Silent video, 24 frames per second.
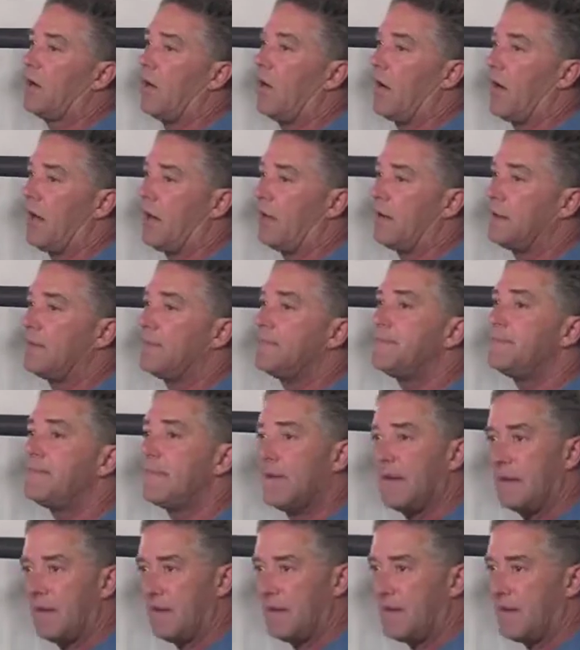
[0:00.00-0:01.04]
call There's no
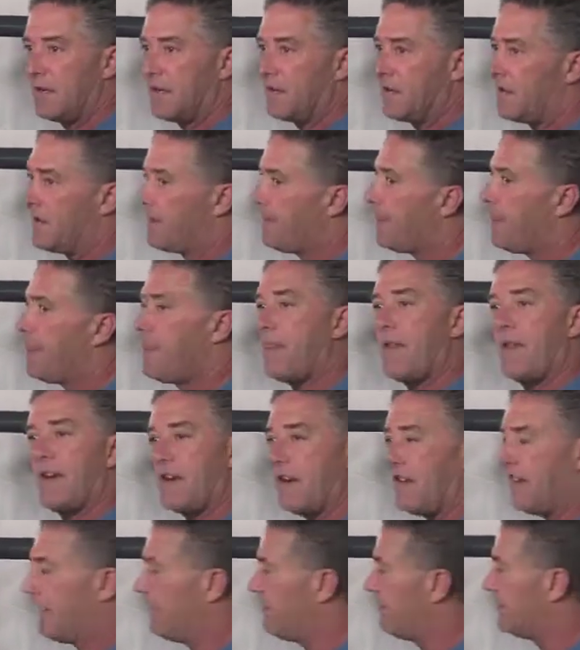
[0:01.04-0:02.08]
filter of any kind.
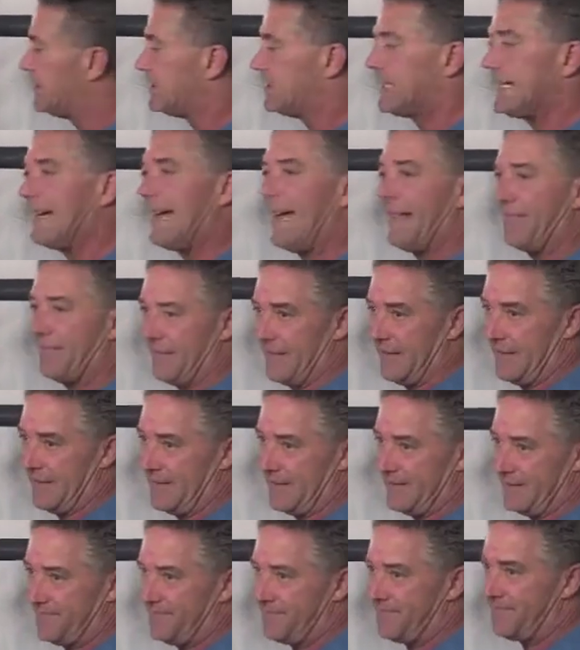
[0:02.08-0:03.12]
There is nothing.
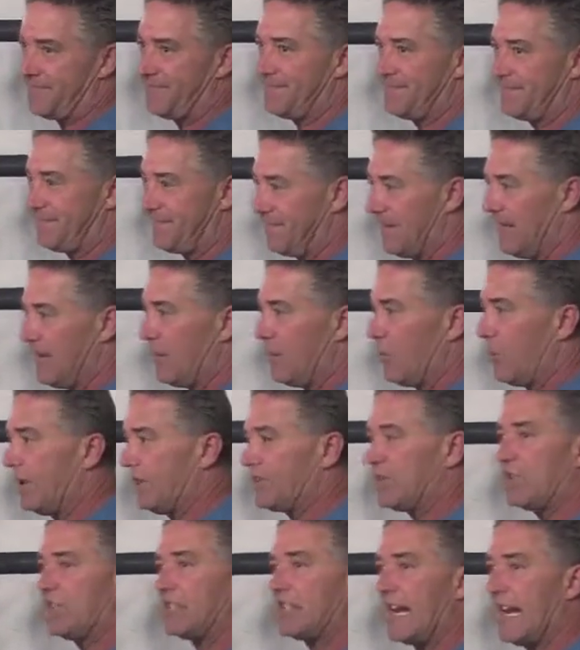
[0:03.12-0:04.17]
We
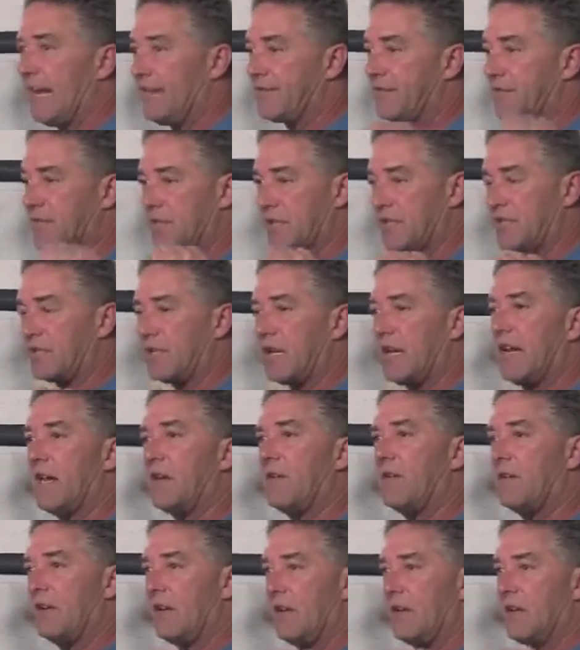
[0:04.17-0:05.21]
just have the city,
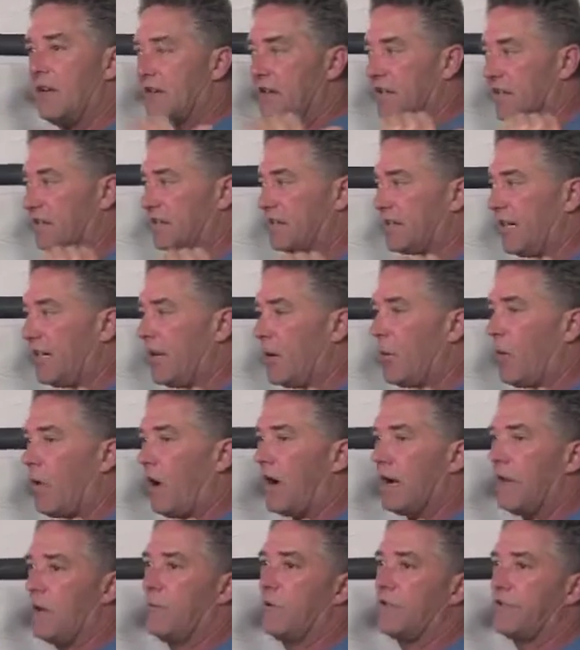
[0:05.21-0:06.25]
the city
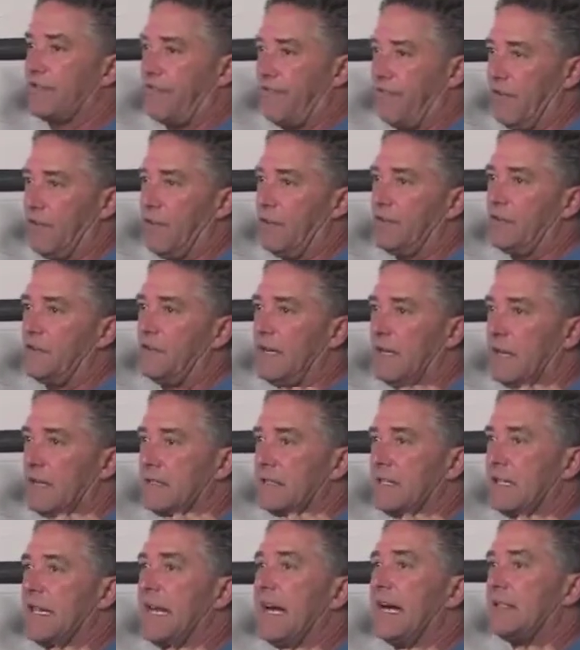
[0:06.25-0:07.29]
water was filled
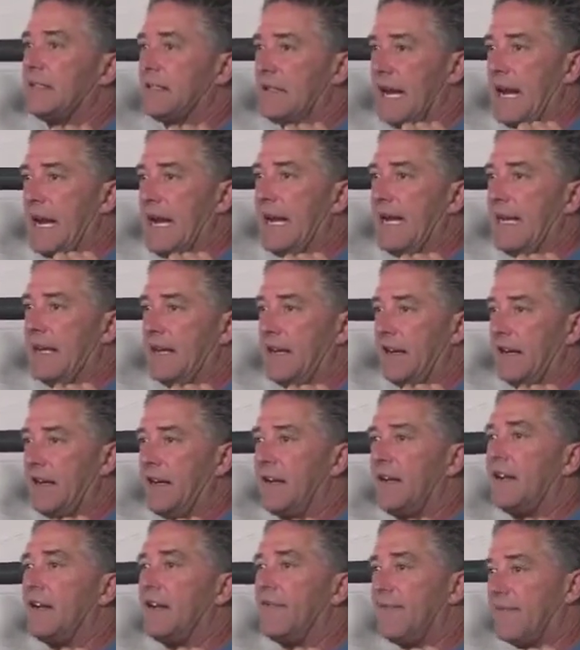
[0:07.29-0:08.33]
into that tank. That was
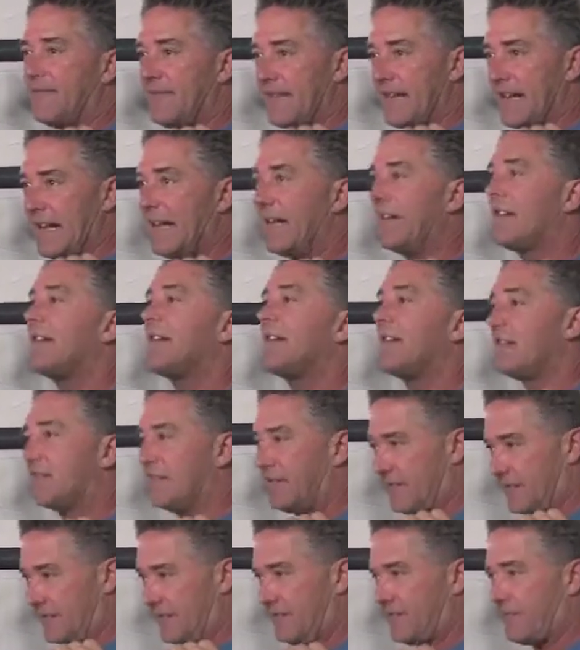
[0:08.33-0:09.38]
clean to begin with,
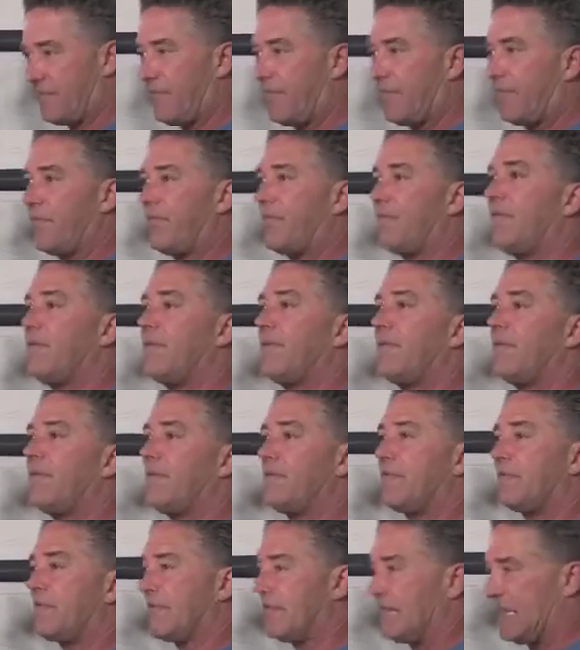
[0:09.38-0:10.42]
so there's no need to filter
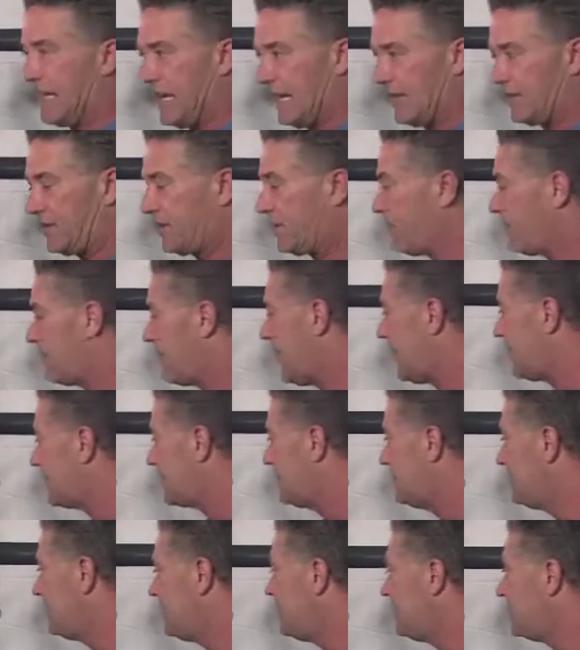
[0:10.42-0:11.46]
anything. That's correct.
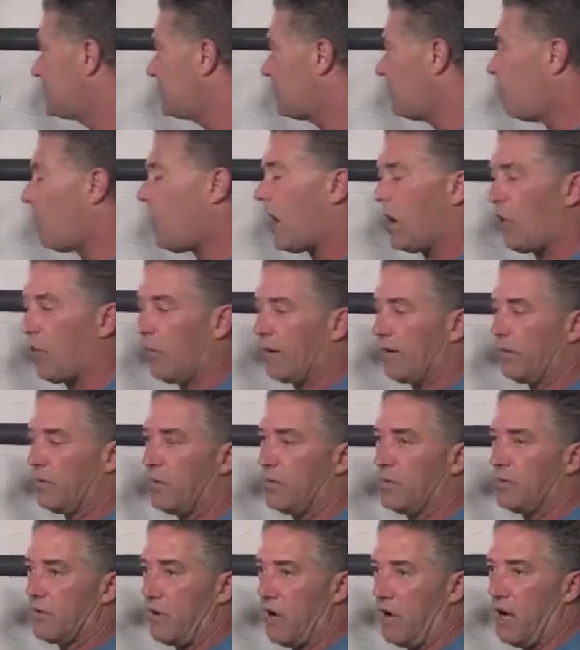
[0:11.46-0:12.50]
So all we're
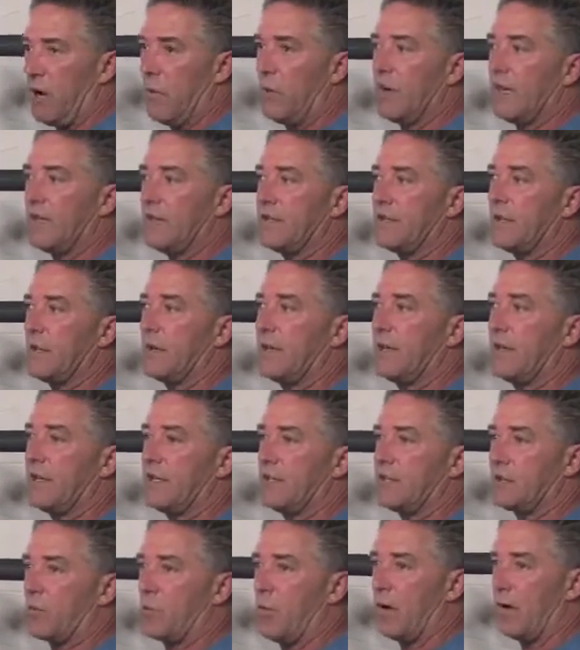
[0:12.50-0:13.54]
all we're doing
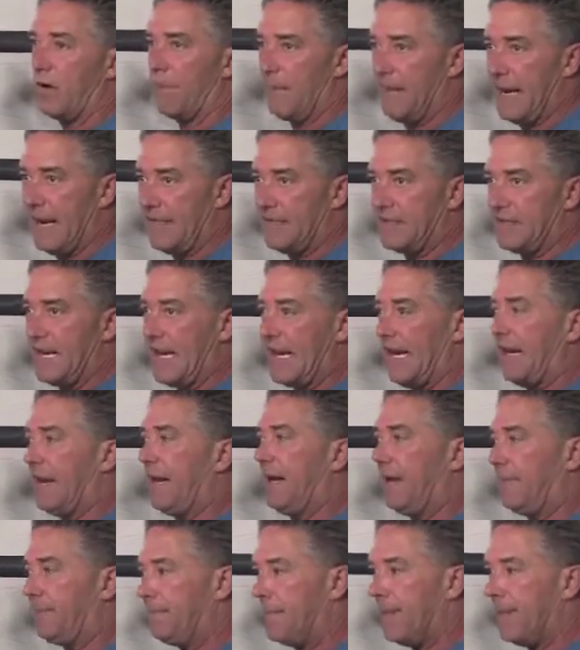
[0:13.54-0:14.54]
is we're maintaining